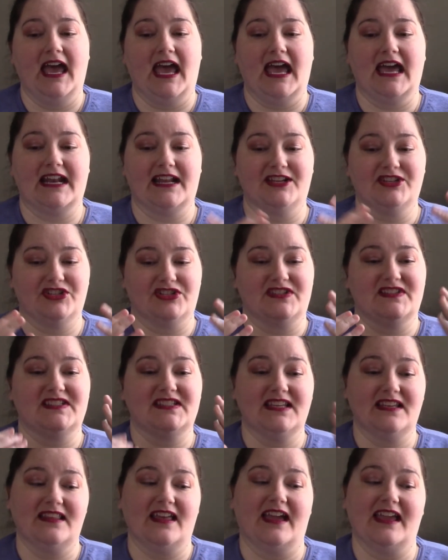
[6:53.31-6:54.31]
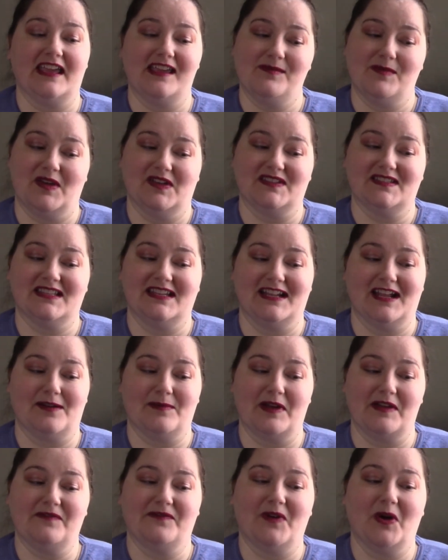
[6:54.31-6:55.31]
and I just see that email sitting on
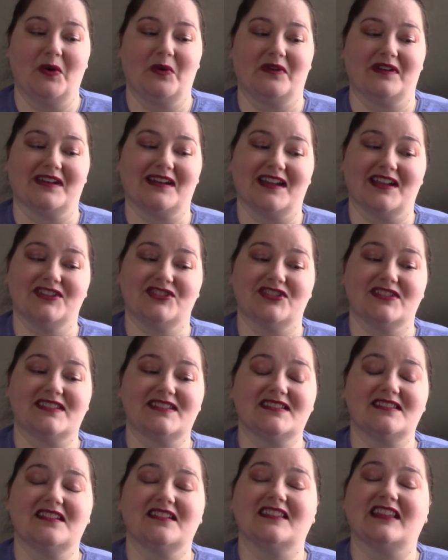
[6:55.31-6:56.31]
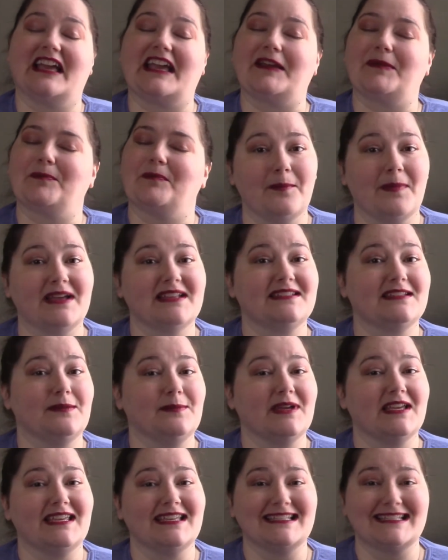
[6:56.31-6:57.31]
my phone, and I just, like, my
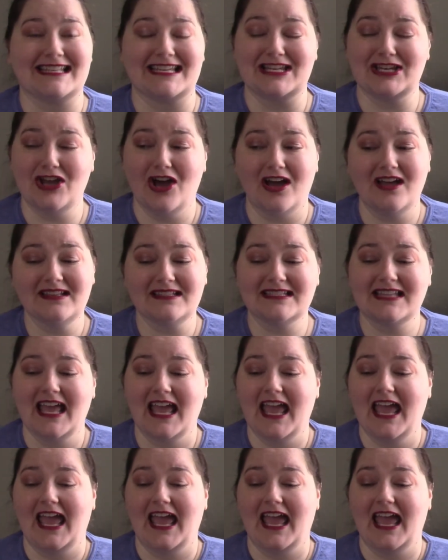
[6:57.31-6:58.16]
stomach is in knots,